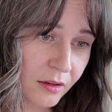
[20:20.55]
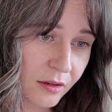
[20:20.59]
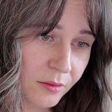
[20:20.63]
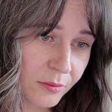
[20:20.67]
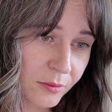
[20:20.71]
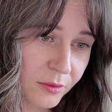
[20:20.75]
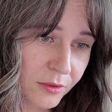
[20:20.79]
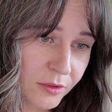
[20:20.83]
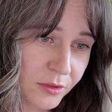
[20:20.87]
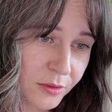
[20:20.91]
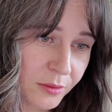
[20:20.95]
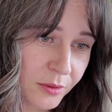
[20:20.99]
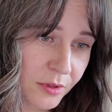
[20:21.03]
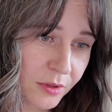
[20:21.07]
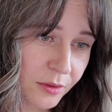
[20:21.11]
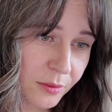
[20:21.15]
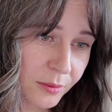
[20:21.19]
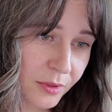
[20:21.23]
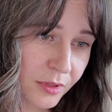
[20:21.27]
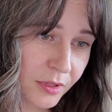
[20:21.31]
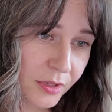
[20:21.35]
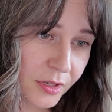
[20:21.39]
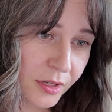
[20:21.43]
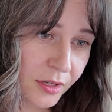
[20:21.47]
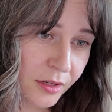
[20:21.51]
I'll do another
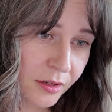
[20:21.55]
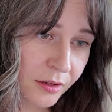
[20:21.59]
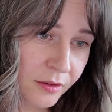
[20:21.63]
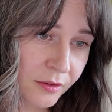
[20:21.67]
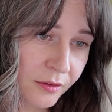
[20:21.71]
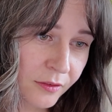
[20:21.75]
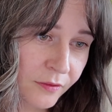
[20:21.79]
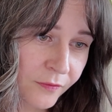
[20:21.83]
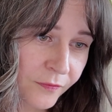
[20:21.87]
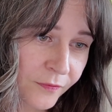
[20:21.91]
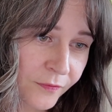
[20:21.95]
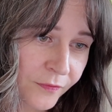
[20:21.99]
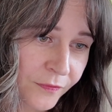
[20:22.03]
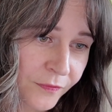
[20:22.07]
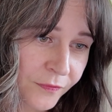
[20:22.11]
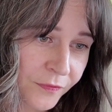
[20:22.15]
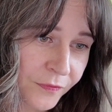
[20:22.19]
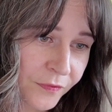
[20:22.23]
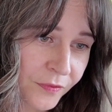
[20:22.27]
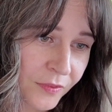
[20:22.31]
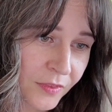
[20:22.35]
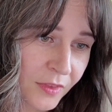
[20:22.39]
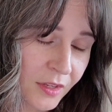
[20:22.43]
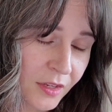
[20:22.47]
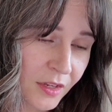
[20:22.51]
one there.
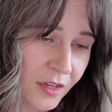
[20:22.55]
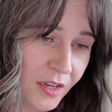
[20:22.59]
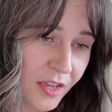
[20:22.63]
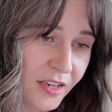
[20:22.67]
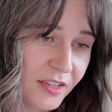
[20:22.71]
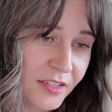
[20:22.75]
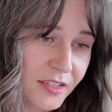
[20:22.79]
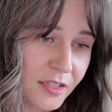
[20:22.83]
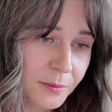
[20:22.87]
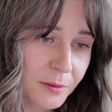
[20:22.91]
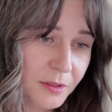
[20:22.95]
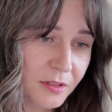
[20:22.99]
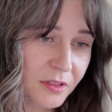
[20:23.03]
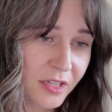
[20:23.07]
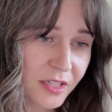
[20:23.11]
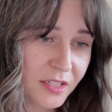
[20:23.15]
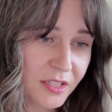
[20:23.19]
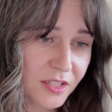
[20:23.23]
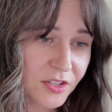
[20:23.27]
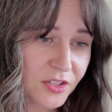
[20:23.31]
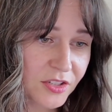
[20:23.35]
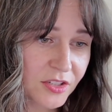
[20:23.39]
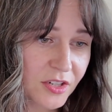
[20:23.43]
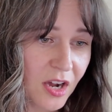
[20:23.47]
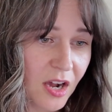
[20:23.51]
And double click
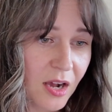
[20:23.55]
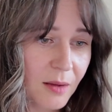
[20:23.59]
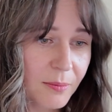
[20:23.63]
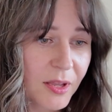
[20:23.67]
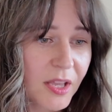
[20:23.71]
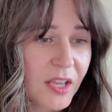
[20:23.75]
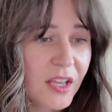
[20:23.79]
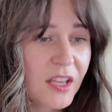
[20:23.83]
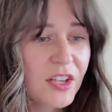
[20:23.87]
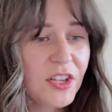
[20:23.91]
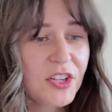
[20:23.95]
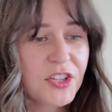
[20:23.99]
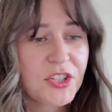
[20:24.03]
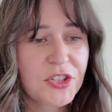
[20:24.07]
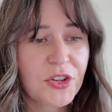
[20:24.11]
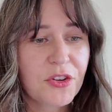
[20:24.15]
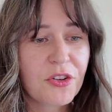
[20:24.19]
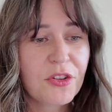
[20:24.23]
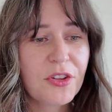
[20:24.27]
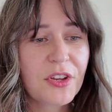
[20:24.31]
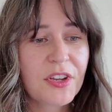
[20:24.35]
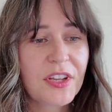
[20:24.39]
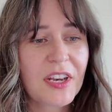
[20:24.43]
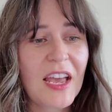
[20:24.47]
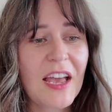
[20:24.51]
to stop. So
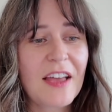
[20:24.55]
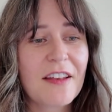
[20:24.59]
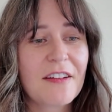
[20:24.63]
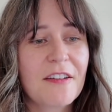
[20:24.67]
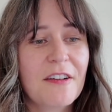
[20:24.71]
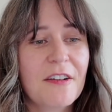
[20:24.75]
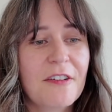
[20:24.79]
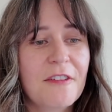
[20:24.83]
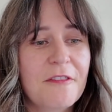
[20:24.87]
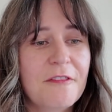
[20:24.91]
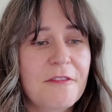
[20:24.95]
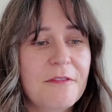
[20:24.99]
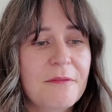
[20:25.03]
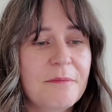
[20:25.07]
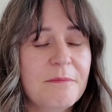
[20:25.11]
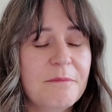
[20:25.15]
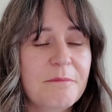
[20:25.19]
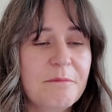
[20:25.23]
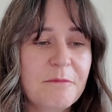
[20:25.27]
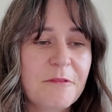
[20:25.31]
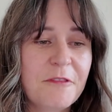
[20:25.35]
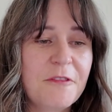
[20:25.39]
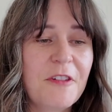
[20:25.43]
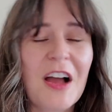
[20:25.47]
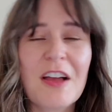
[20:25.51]
you're looking at
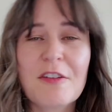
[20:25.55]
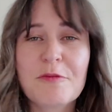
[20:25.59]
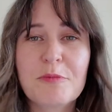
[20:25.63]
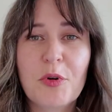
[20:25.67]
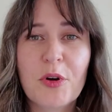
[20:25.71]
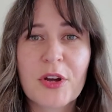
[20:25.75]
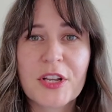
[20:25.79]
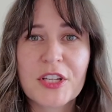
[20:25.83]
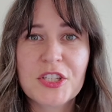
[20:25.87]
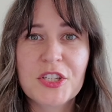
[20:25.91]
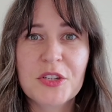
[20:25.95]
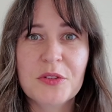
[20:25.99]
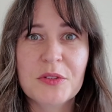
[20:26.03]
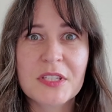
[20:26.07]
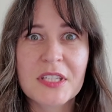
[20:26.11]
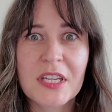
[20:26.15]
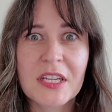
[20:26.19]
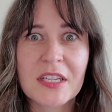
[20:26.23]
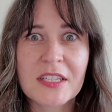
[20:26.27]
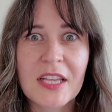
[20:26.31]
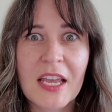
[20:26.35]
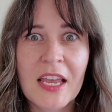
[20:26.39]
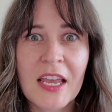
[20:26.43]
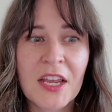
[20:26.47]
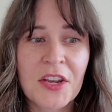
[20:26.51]

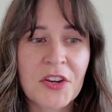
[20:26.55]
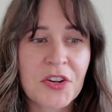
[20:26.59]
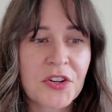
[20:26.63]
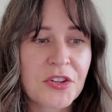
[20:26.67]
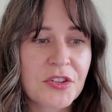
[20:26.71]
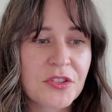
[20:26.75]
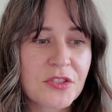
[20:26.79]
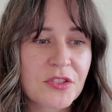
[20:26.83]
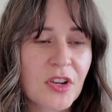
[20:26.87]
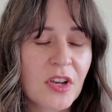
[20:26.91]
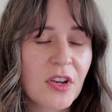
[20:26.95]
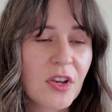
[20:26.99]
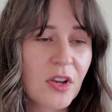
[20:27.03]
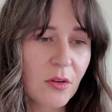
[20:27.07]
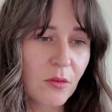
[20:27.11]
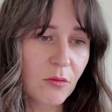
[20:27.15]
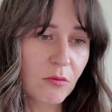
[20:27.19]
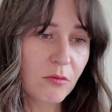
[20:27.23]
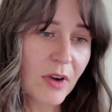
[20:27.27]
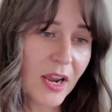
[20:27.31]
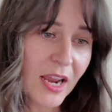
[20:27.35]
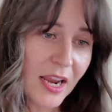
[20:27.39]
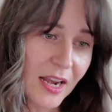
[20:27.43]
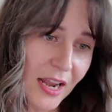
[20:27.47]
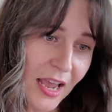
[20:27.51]
5.26 acres
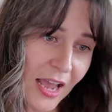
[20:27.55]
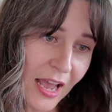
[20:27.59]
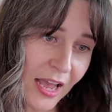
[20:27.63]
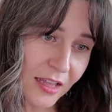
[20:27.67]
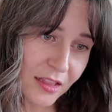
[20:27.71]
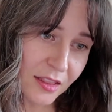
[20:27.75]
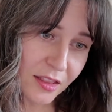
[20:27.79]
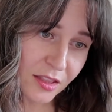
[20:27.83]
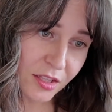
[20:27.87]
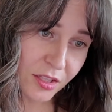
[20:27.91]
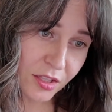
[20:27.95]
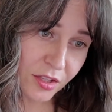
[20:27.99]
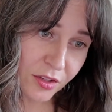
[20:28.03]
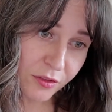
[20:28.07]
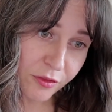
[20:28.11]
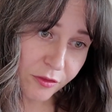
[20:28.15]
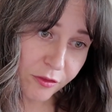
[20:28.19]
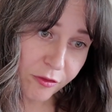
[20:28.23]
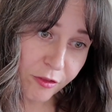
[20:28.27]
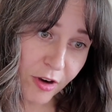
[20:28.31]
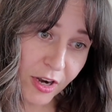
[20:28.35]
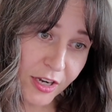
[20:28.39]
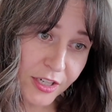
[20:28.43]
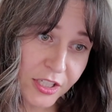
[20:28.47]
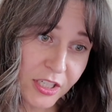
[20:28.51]
right at the
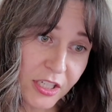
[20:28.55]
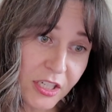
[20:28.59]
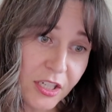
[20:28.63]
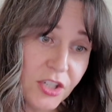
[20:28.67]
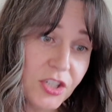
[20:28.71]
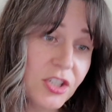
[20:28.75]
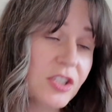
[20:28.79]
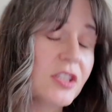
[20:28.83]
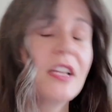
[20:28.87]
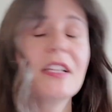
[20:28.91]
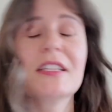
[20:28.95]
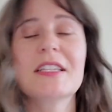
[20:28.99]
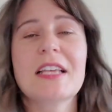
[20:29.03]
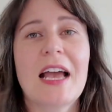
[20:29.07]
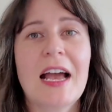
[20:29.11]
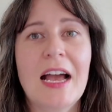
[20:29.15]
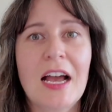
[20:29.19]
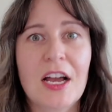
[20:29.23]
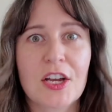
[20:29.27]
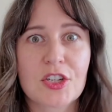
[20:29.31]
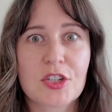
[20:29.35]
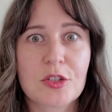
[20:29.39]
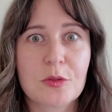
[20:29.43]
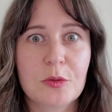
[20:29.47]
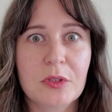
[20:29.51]
frontage that's
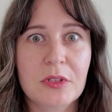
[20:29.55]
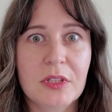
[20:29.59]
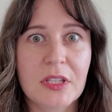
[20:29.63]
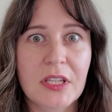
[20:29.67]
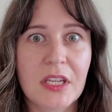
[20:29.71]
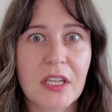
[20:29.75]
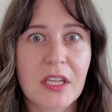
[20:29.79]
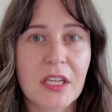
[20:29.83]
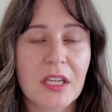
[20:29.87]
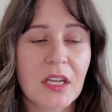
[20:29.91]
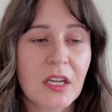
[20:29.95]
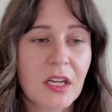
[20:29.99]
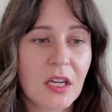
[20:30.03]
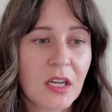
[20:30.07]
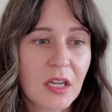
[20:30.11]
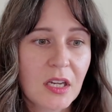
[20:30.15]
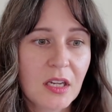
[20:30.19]
actually